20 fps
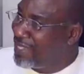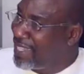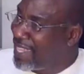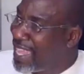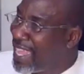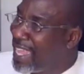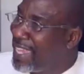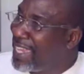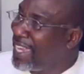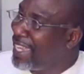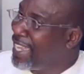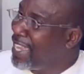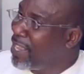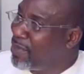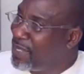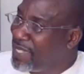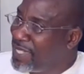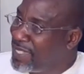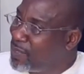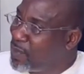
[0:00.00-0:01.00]
and allow
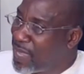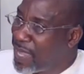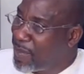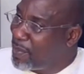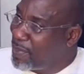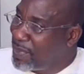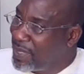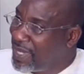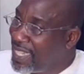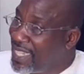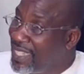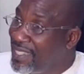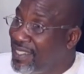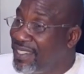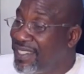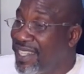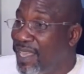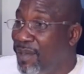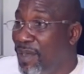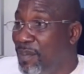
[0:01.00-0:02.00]
this to happen. It
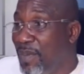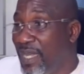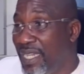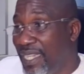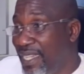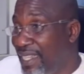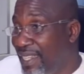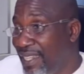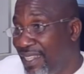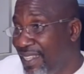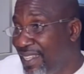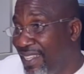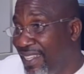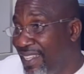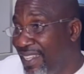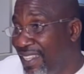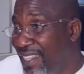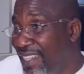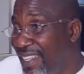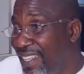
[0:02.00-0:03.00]
is our money.
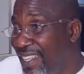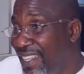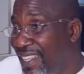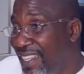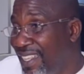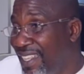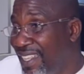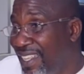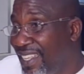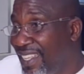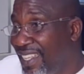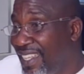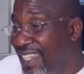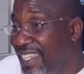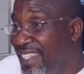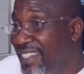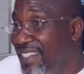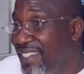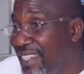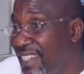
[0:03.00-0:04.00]

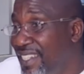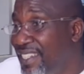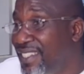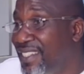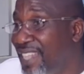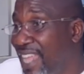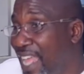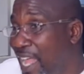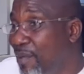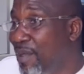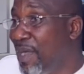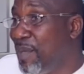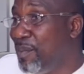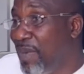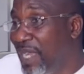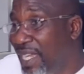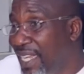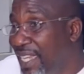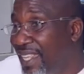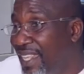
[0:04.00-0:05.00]
It is our
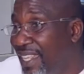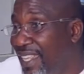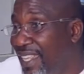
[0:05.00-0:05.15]
money.